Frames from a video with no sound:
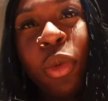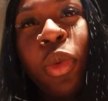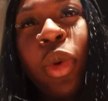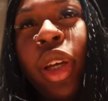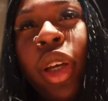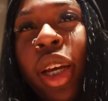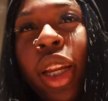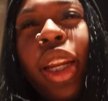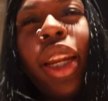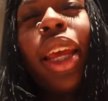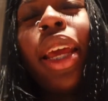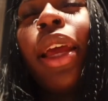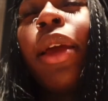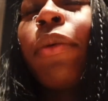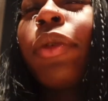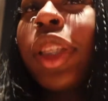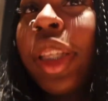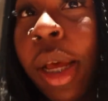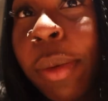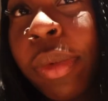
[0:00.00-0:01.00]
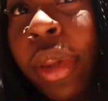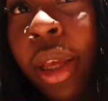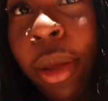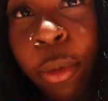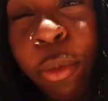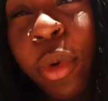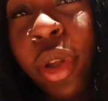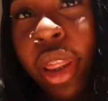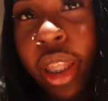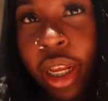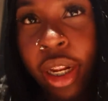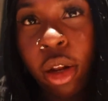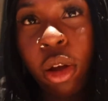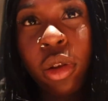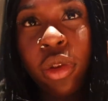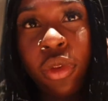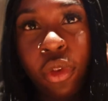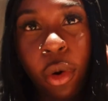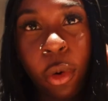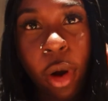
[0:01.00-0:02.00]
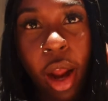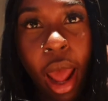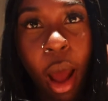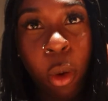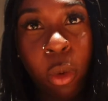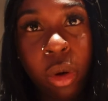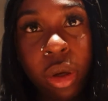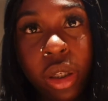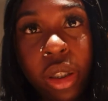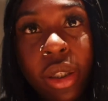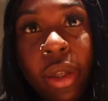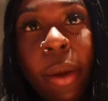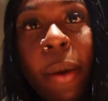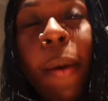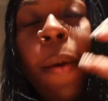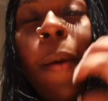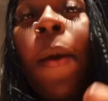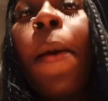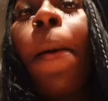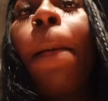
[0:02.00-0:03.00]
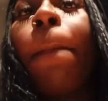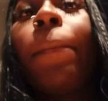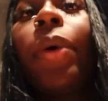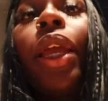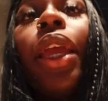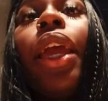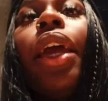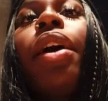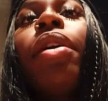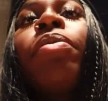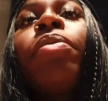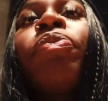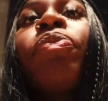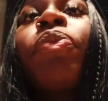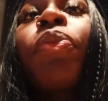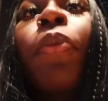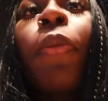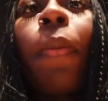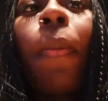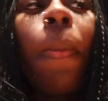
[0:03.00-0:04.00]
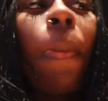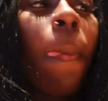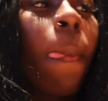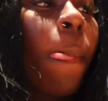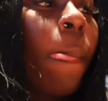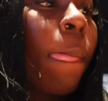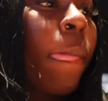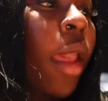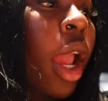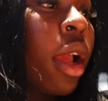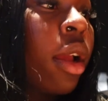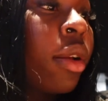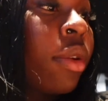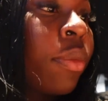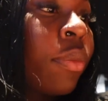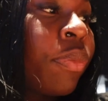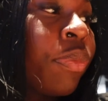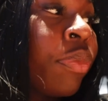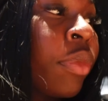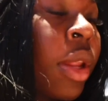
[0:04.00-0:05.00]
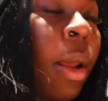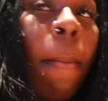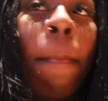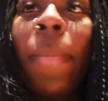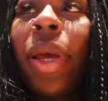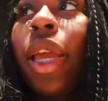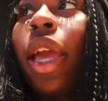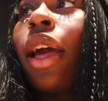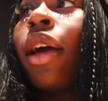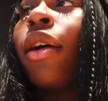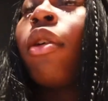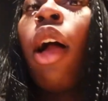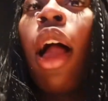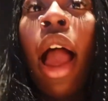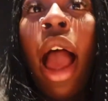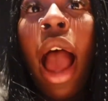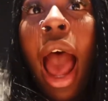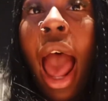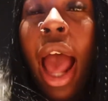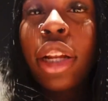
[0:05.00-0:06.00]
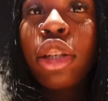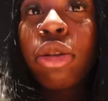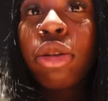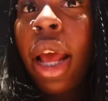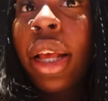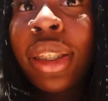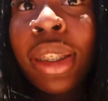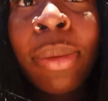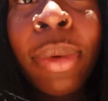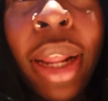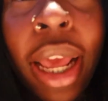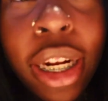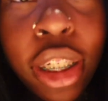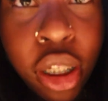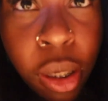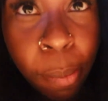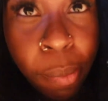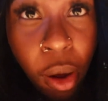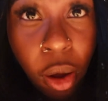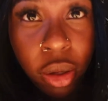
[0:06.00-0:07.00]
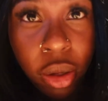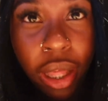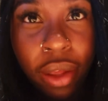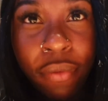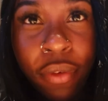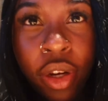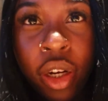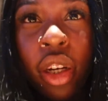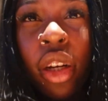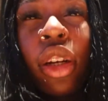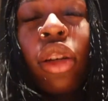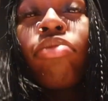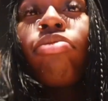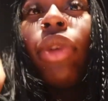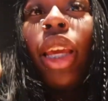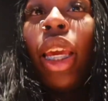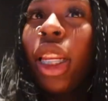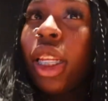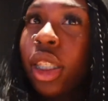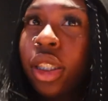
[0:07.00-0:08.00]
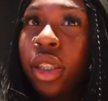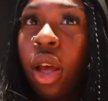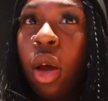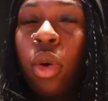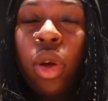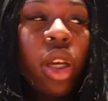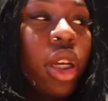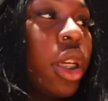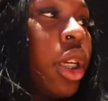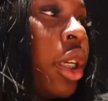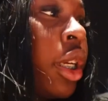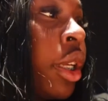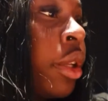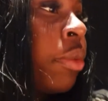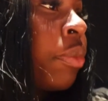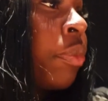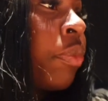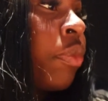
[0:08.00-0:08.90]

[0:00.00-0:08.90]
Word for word: We could have did something within those four hours. But yeah. Oh, but yeah, I tried some of that Chipotle vinegar. It is so good.